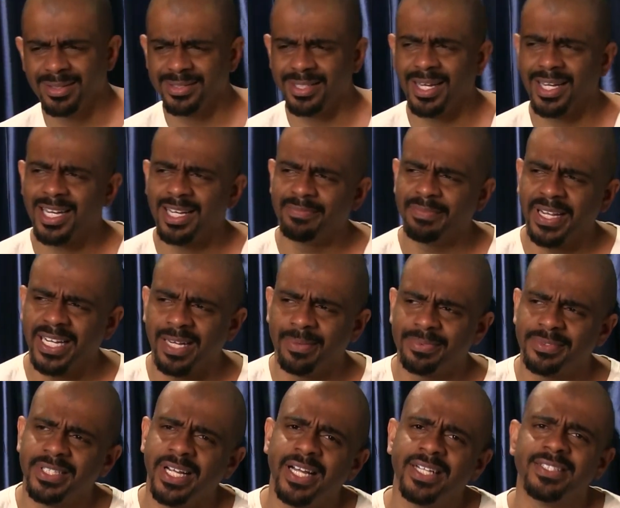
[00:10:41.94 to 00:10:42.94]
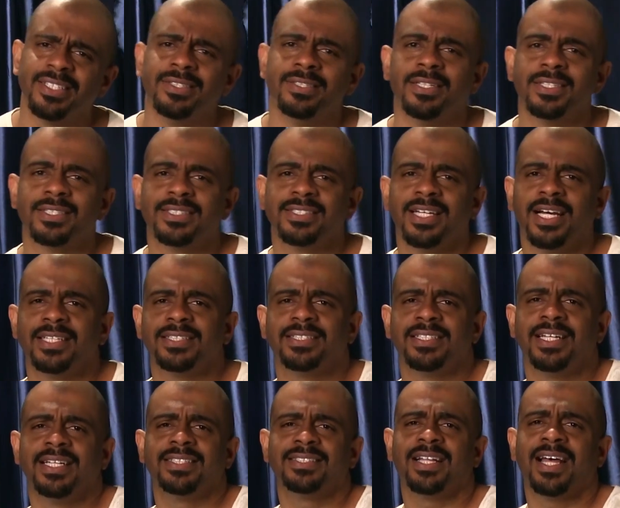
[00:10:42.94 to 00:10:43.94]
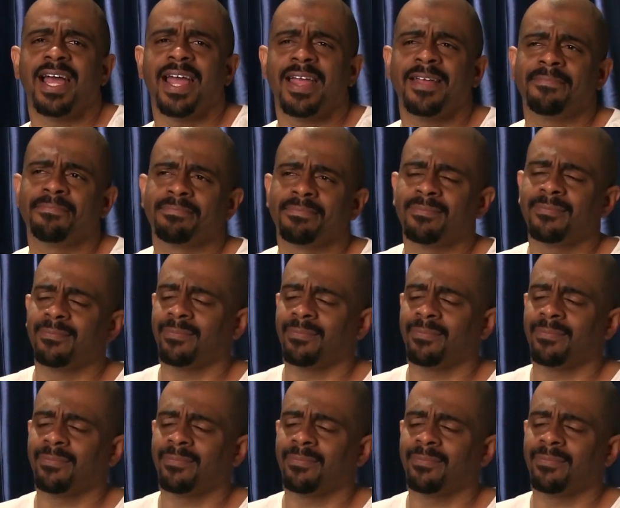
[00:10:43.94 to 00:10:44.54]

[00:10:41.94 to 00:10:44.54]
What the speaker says: son comes back upstairs, he looks at us and he's like,